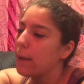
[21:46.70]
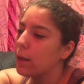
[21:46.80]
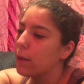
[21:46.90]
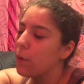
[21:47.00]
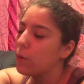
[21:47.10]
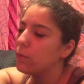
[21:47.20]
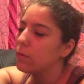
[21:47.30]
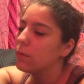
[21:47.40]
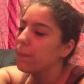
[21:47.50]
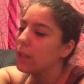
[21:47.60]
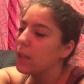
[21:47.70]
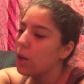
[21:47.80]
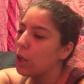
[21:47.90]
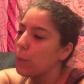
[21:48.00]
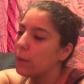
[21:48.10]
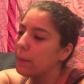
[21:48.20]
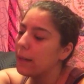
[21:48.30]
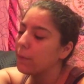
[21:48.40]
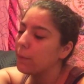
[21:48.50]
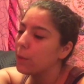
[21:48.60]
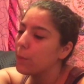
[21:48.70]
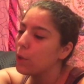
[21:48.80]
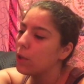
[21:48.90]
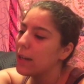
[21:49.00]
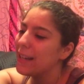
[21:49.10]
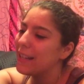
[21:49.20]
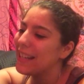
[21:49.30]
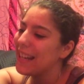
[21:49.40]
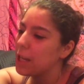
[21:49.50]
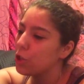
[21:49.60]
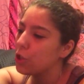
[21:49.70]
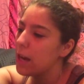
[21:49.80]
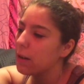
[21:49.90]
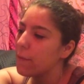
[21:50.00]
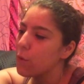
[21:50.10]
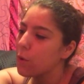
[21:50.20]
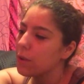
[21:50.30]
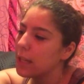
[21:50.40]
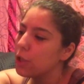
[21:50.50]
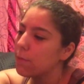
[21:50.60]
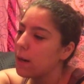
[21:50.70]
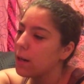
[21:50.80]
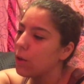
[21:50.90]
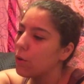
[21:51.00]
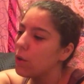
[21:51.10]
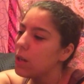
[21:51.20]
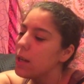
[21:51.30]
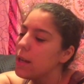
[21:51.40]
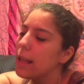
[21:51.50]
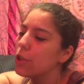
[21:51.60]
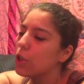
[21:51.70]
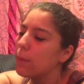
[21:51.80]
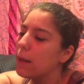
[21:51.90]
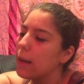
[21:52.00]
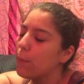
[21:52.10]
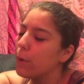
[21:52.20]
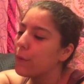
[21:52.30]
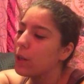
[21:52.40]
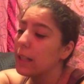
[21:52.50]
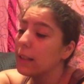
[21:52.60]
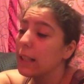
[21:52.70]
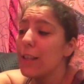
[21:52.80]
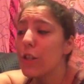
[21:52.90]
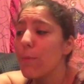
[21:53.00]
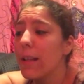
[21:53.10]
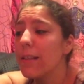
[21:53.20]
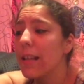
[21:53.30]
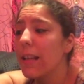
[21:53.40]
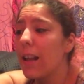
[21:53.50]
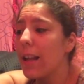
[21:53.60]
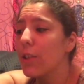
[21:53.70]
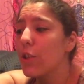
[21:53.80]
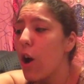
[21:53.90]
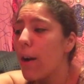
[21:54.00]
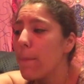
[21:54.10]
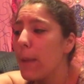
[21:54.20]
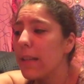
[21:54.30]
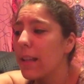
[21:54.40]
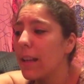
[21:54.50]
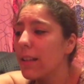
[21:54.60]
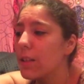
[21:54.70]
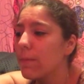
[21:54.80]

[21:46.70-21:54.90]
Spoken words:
the microphone, the audio playback from the computer, and the in-jack, a 4-inch mono instrument input for connecting instruments in like guitar, bass, and